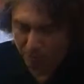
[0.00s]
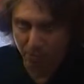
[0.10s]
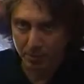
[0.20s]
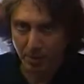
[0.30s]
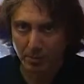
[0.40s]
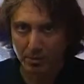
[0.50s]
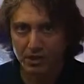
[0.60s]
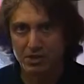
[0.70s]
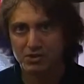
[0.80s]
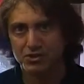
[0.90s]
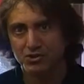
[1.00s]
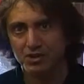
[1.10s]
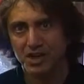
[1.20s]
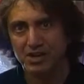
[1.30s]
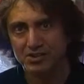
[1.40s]
the Republican is your
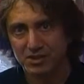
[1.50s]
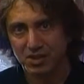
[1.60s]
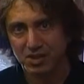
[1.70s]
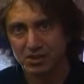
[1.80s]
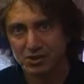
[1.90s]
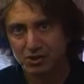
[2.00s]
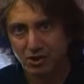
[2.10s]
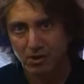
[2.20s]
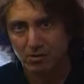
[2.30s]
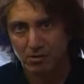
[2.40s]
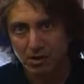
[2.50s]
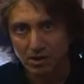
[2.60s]
guest on the show,